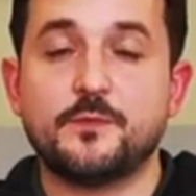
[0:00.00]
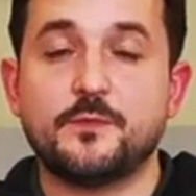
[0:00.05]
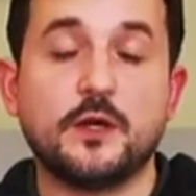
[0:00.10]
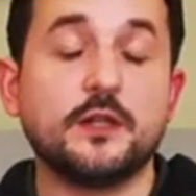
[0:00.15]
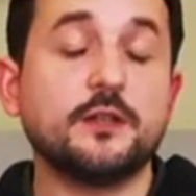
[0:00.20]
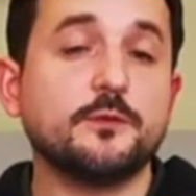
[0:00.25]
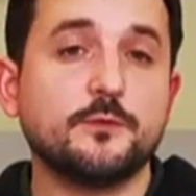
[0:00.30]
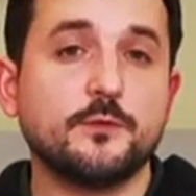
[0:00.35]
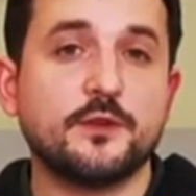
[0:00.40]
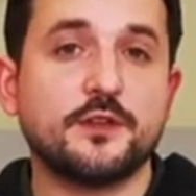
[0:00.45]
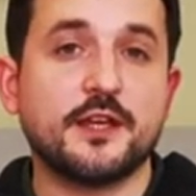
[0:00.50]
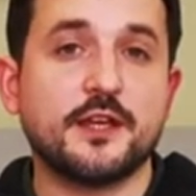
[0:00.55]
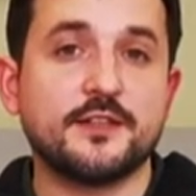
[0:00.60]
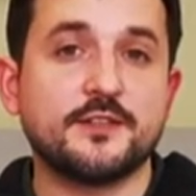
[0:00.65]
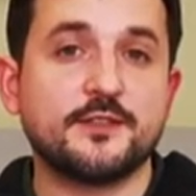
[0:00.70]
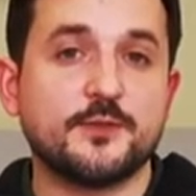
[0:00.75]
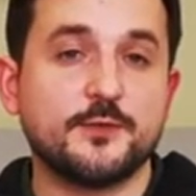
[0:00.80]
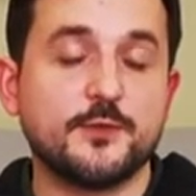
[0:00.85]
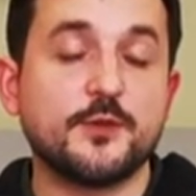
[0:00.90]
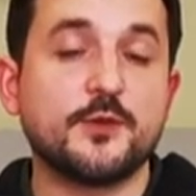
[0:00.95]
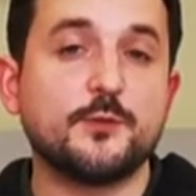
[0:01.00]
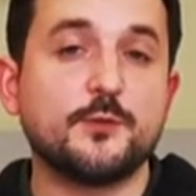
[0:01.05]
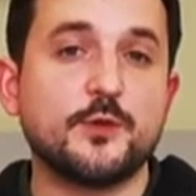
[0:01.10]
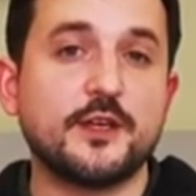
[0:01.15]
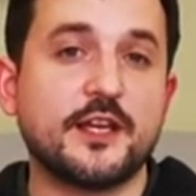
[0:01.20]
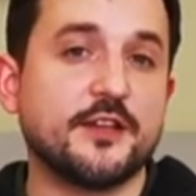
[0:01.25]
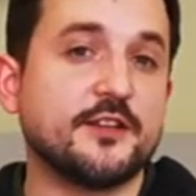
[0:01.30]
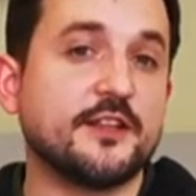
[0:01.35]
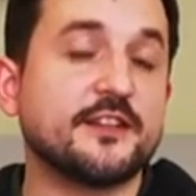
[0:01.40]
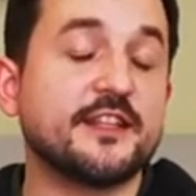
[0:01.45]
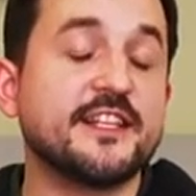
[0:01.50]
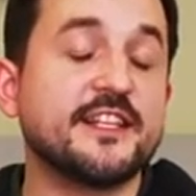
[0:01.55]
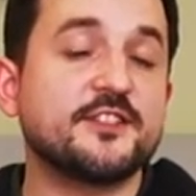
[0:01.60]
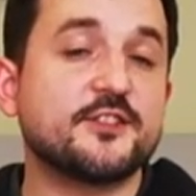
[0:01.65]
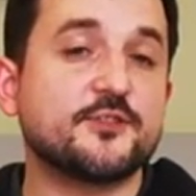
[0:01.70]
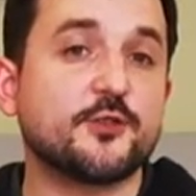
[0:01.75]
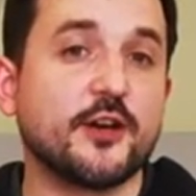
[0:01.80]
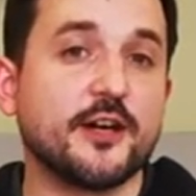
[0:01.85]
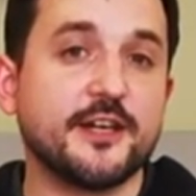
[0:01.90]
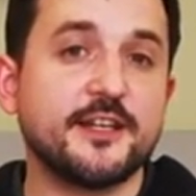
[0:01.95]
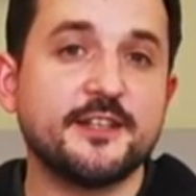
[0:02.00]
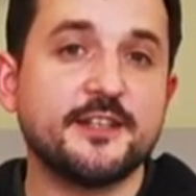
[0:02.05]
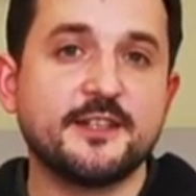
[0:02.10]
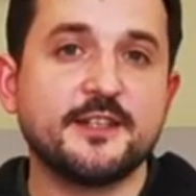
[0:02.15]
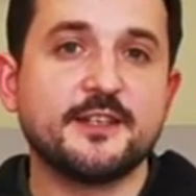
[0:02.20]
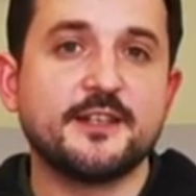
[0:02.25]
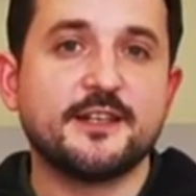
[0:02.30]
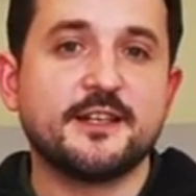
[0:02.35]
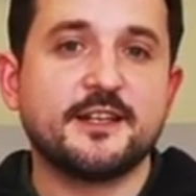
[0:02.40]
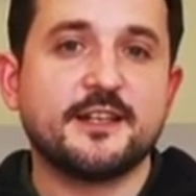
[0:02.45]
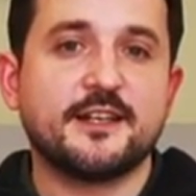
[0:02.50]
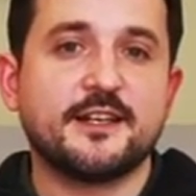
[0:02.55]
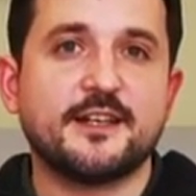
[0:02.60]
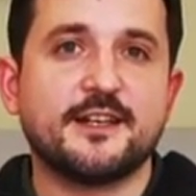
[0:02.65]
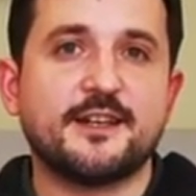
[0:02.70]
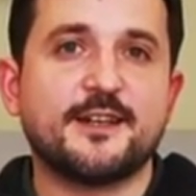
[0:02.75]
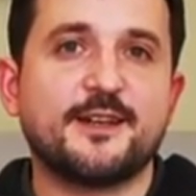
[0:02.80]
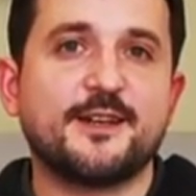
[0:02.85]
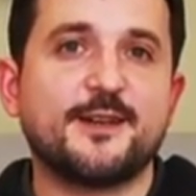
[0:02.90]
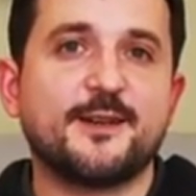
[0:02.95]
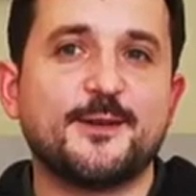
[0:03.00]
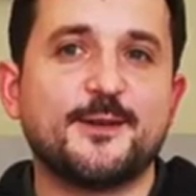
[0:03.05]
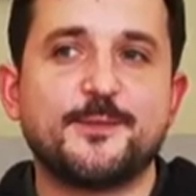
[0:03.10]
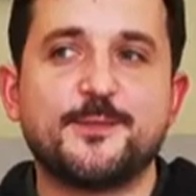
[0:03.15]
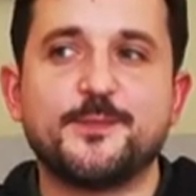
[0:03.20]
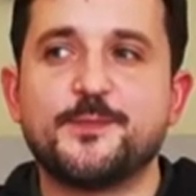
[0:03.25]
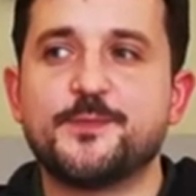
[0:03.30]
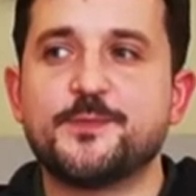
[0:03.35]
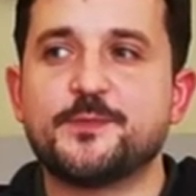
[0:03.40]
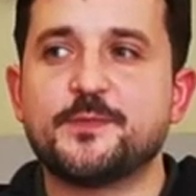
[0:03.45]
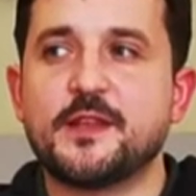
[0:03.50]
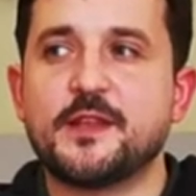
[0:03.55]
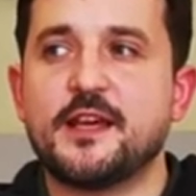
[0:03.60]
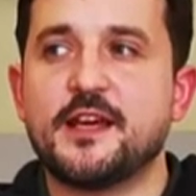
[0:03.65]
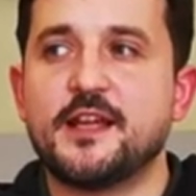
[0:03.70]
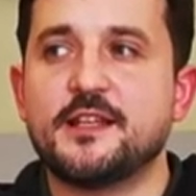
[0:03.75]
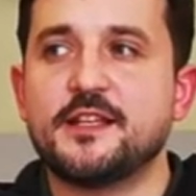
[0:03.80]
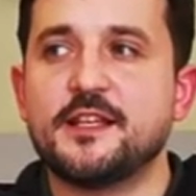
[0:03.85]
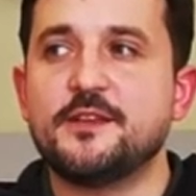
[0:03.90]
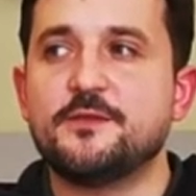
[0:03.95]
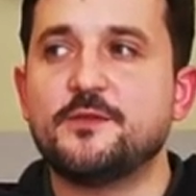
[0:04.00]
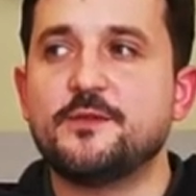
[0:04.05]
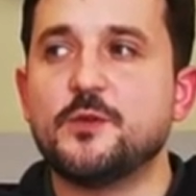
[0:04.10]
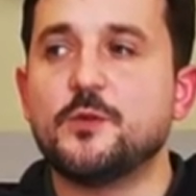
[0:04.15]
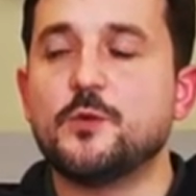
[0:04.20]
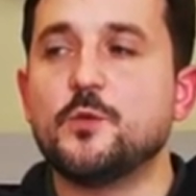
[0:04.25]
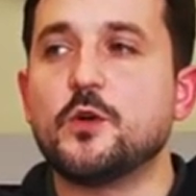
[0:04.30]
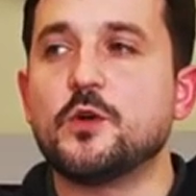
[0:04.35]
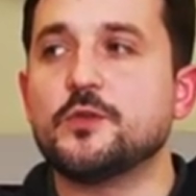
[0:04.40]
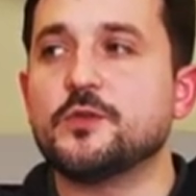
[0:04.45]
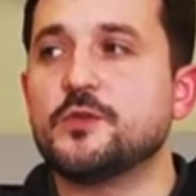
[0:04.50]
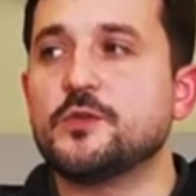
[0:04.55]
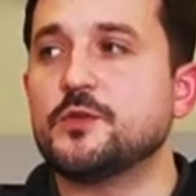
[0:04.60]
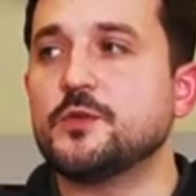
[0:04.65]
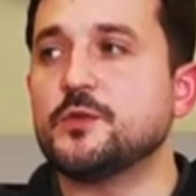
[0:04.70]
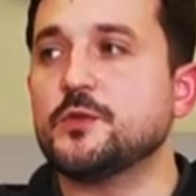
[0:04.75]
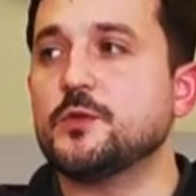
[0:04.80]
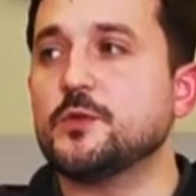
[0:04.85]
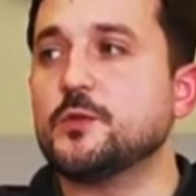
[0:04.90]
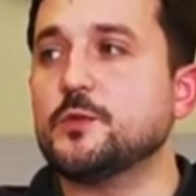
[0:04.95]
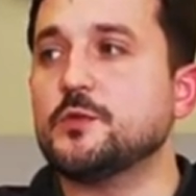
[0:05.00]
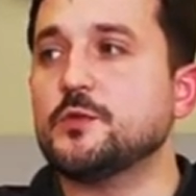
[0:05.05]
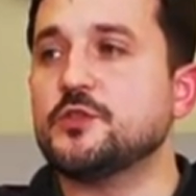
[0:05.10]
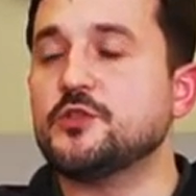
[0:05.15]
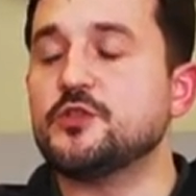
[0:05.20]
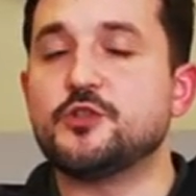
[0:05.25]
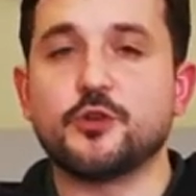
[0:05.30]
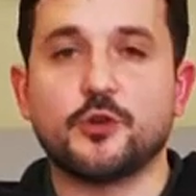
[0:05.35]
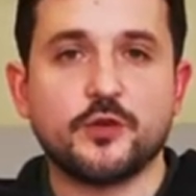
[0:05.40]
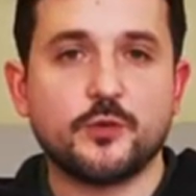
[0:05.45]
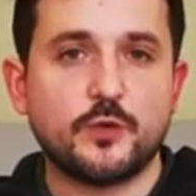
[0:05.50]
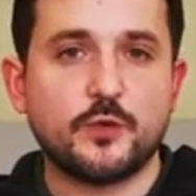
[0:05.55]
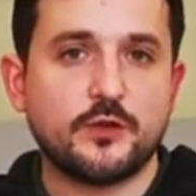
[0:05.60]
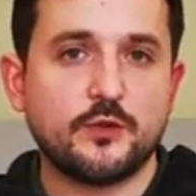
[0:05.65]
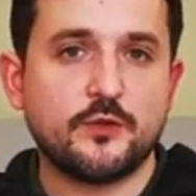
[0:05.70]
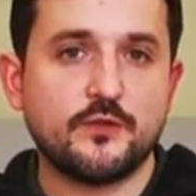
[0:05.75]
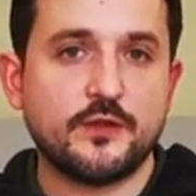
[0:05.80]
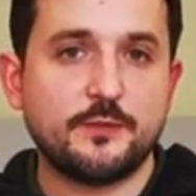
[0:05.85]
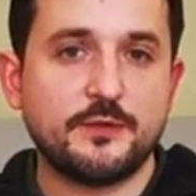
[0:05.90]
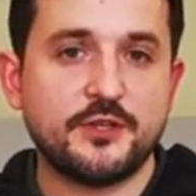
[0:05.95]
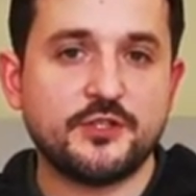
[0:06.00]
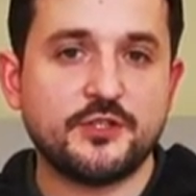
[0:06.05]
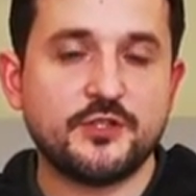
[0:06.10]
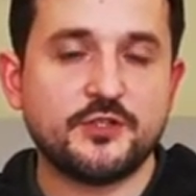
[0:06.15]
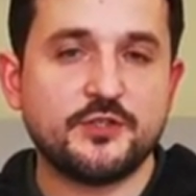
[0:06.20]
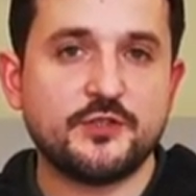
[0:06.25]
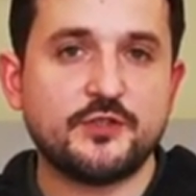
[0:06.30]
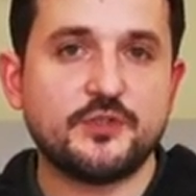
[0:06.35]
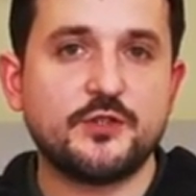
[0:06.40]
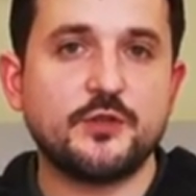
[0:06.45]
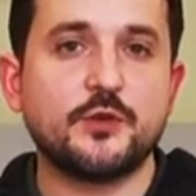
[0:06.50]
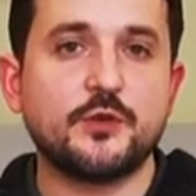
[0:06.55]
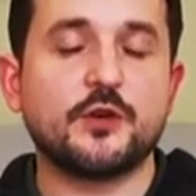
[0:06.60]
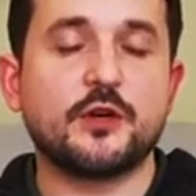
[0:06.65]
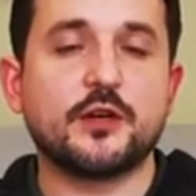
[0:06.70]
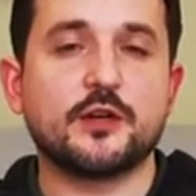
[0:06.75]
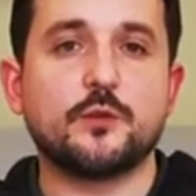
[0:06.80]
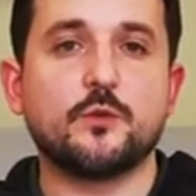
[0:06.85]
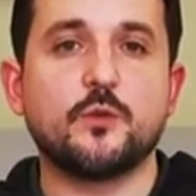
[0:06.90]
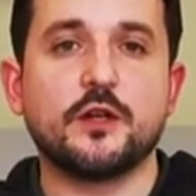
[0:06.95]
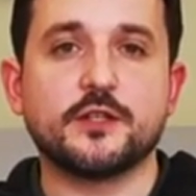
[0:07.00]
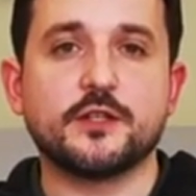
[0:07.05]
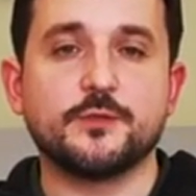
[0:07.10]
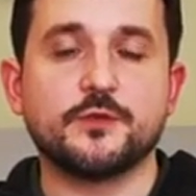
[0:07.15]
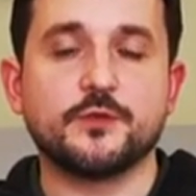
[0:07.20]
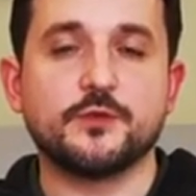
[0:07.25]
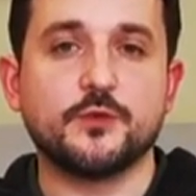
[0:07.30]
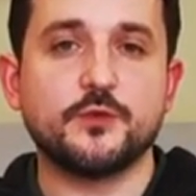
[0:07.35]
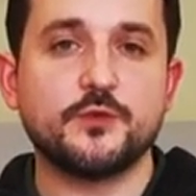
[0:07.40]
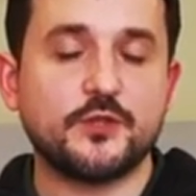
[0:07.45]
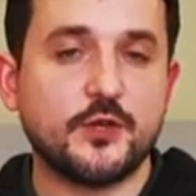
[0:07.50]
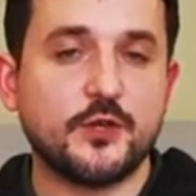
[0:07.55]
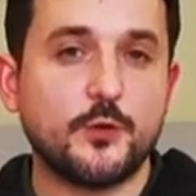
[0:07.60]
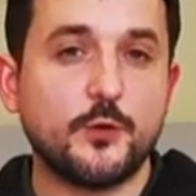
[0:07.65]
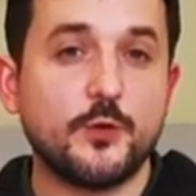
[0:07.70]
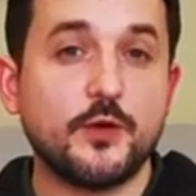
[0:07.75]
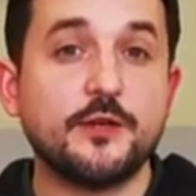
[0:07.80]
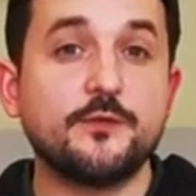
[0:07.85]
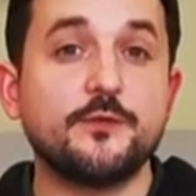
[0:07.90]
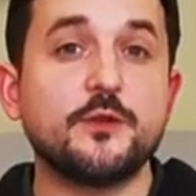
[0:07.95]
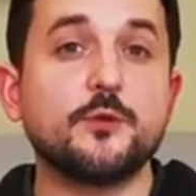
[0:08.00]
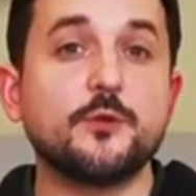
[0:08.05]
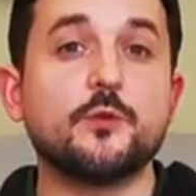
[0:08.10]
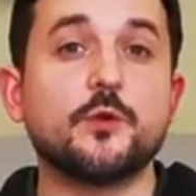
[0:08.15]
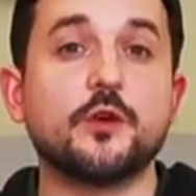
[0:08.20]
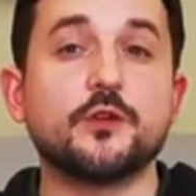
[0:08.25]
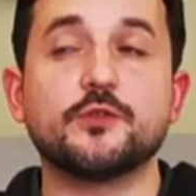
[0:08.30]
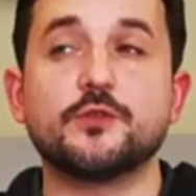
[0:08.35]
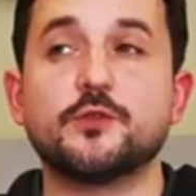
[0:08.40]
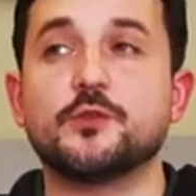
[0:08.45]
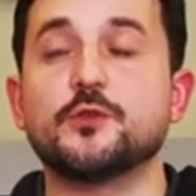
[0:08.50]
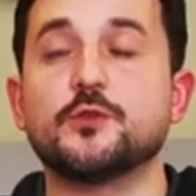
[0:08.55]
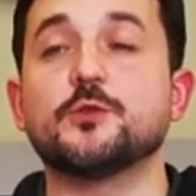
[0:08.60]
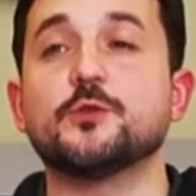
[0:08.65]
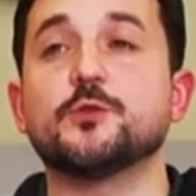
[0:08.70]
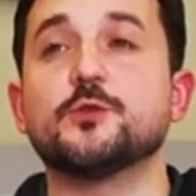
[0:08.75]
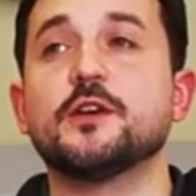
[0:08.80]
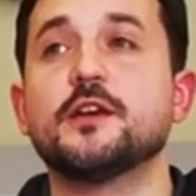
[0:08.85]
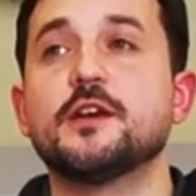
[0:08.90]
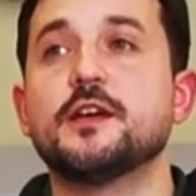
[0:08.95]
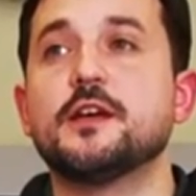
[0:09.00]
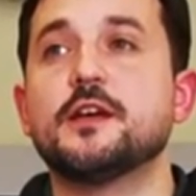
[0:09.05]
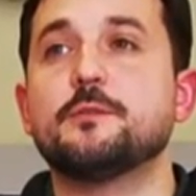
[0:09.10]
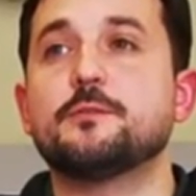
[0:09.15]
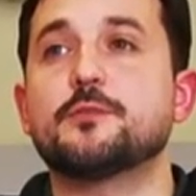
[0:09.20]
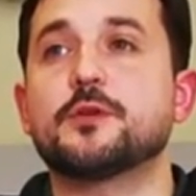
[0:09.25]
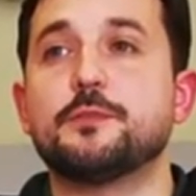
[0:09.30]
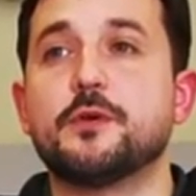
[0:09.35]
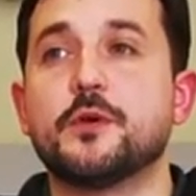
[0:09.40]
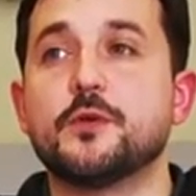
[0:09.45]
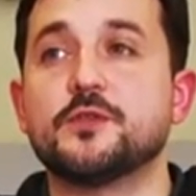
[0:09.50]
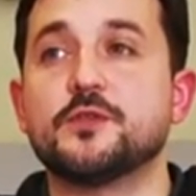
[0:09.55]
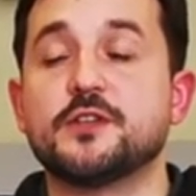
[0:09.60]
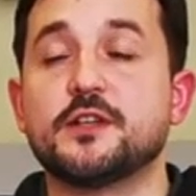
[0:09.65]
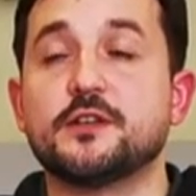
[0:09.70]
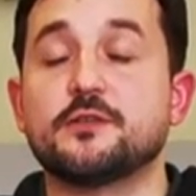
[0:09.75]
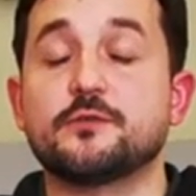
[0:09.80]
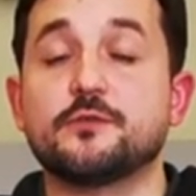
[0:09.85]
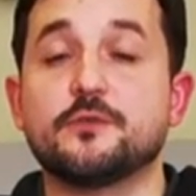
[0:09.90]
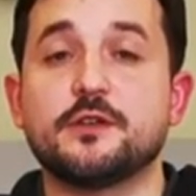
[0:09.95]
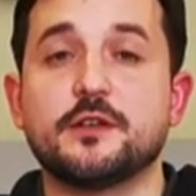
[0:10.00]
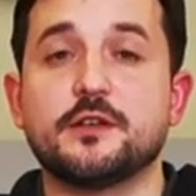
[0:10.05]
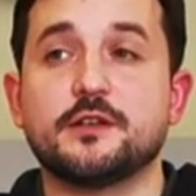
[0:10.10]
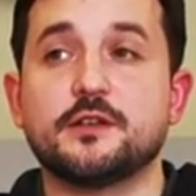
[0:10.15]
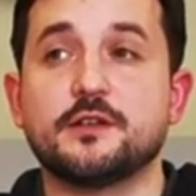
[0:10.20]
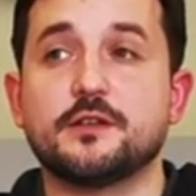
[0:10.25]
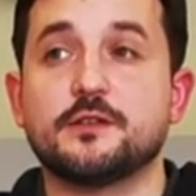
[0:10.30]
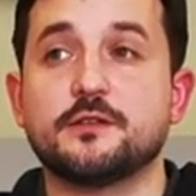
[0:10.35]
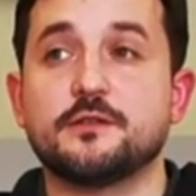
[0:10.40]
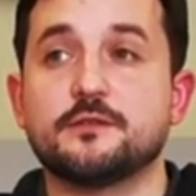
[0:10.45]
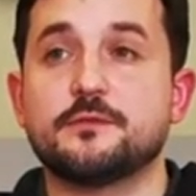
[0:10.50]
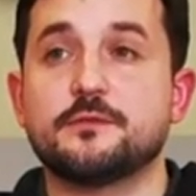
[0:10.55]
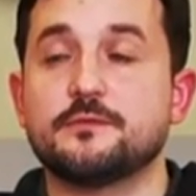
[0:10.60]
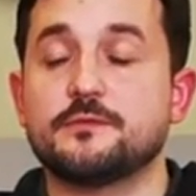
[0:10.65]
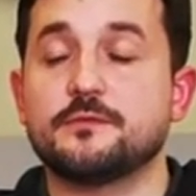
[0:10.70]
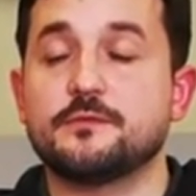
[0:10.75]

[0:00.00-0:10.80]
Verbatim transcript: well, with us, we can at least try. Um, and if you want to join one of the missions, you are welcome to do so. If you want to propose a, uh,